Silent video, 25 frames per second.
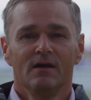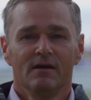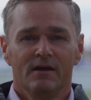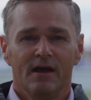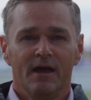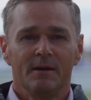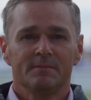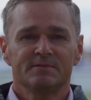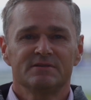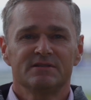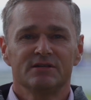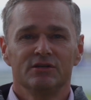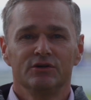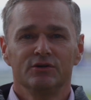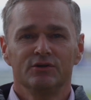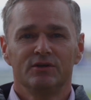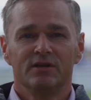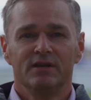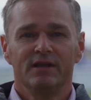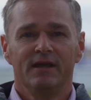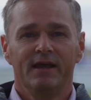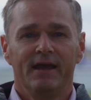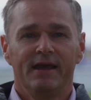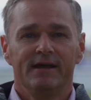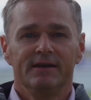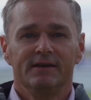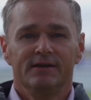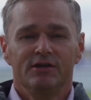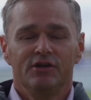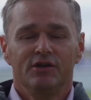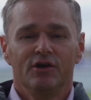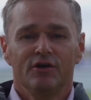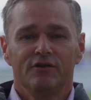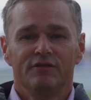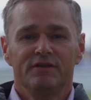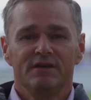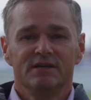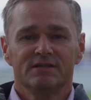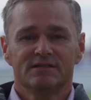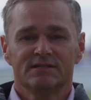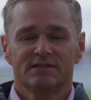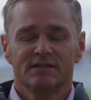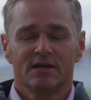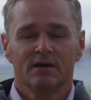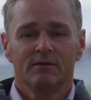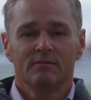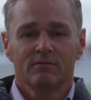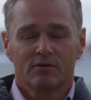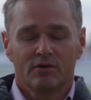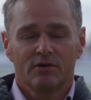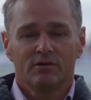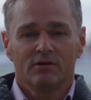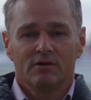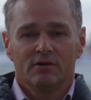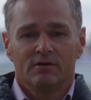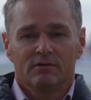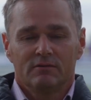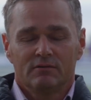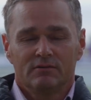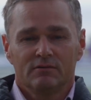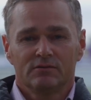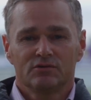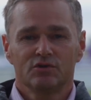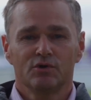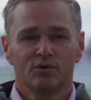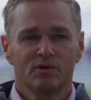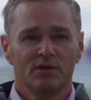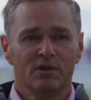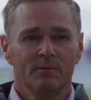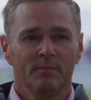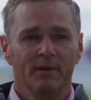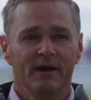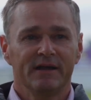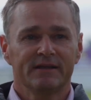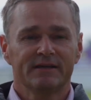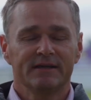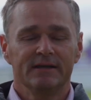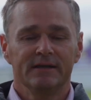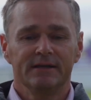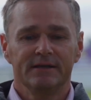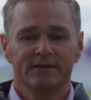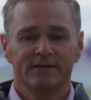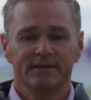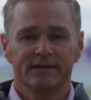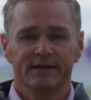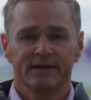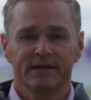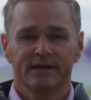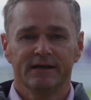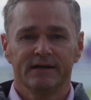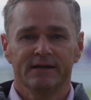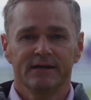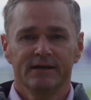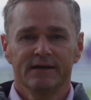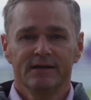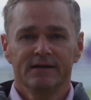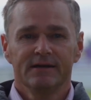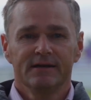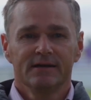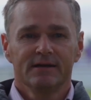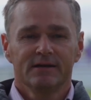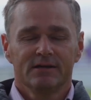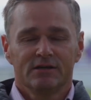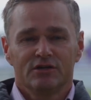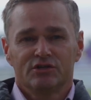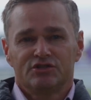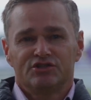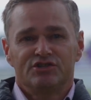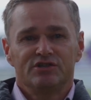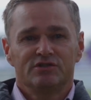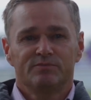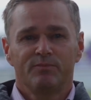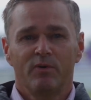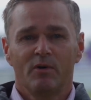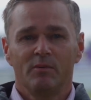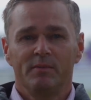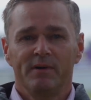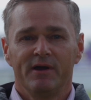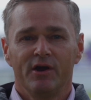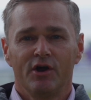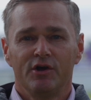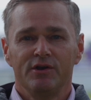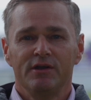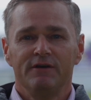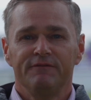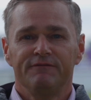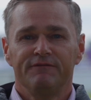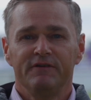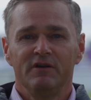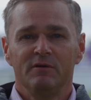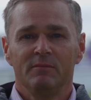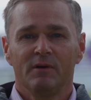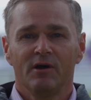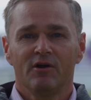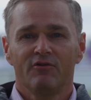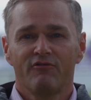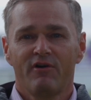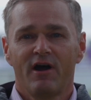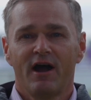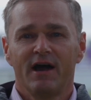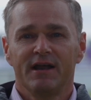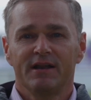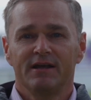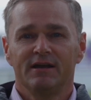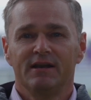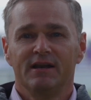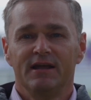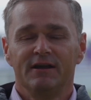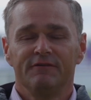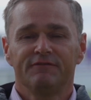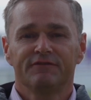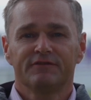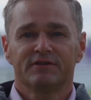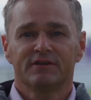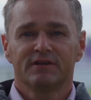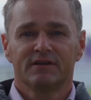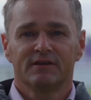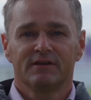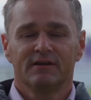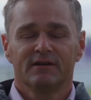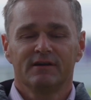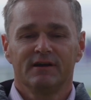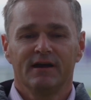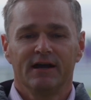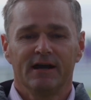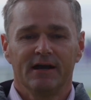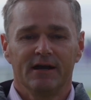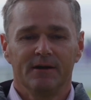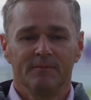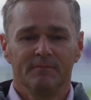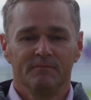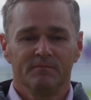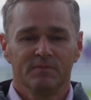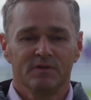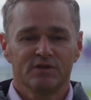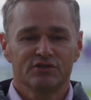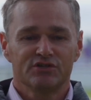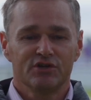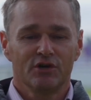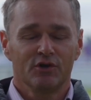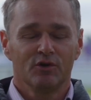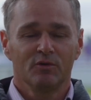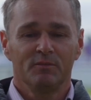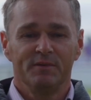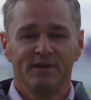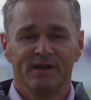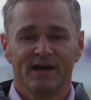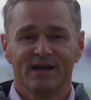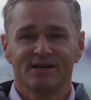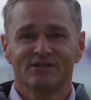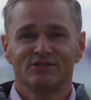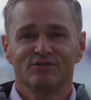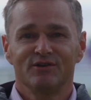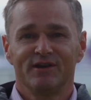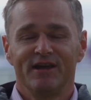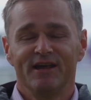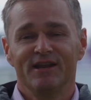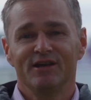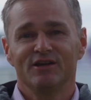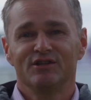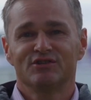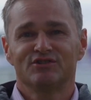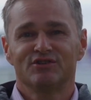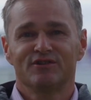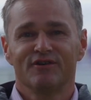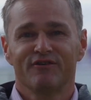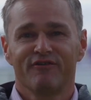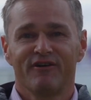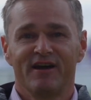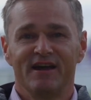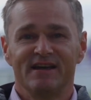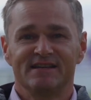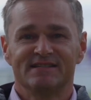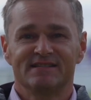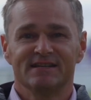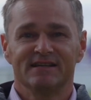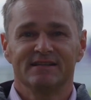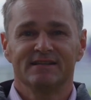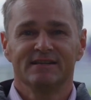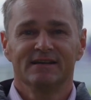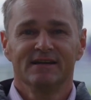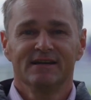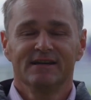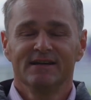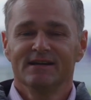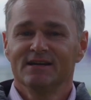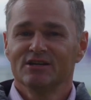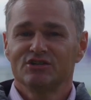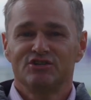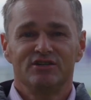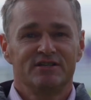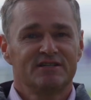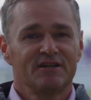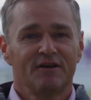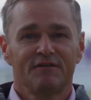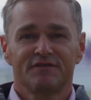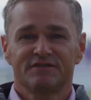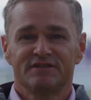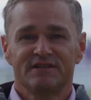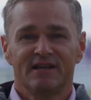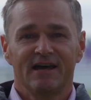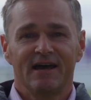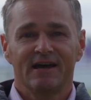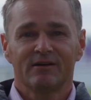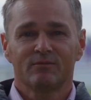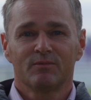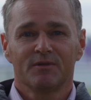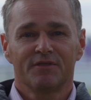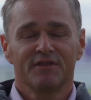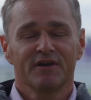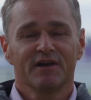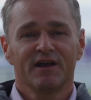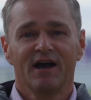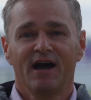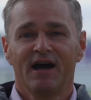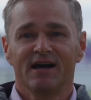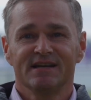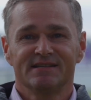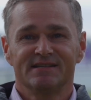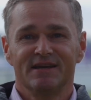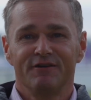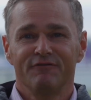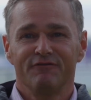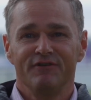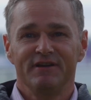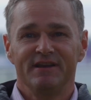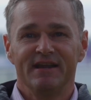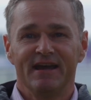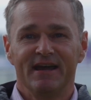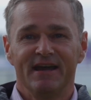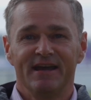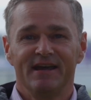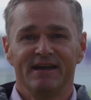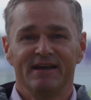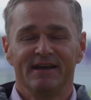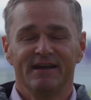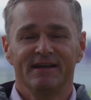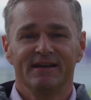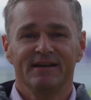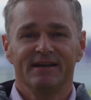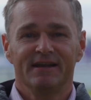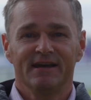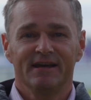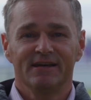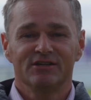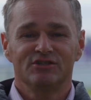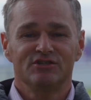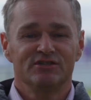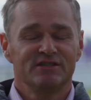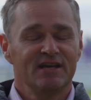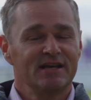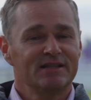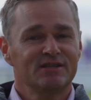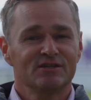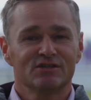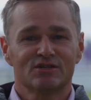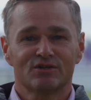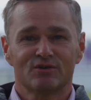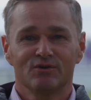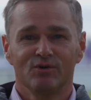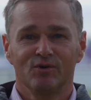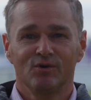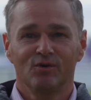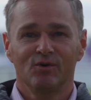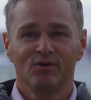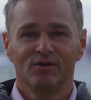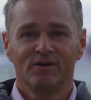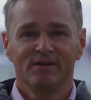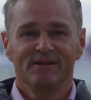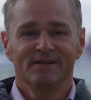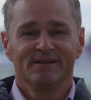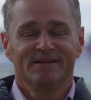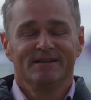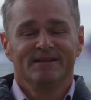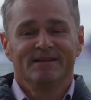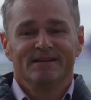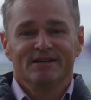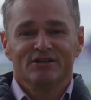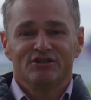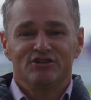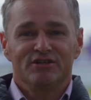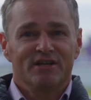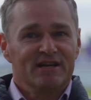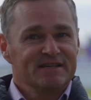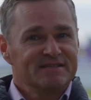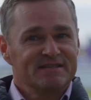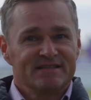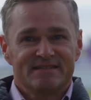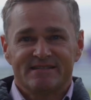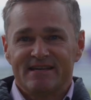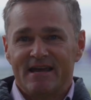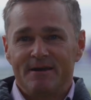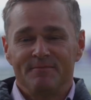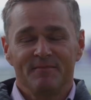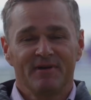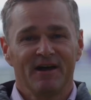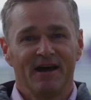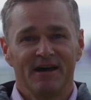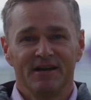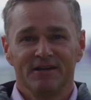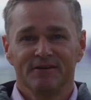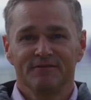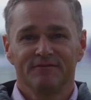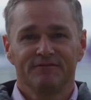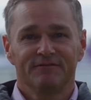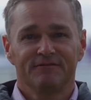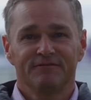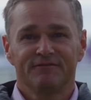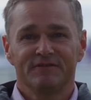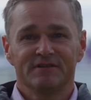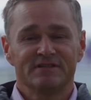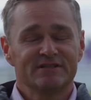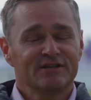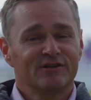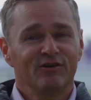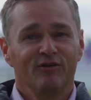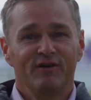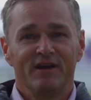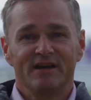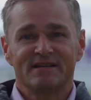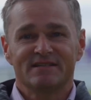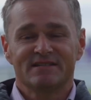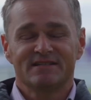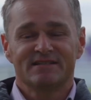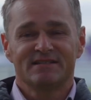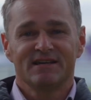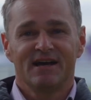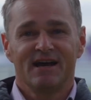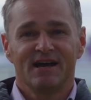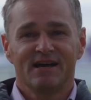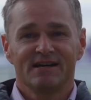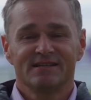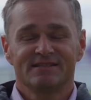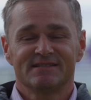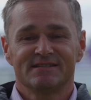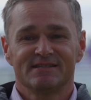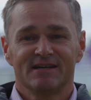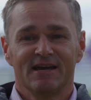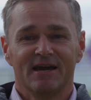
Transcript: Absolutely, and these talking about Kalinda, she's probably our only female rider left, so it'll be nice to get her into the race, and she toughs it out with the guys every day, and she's at the school. She does the same kind of physical exercise.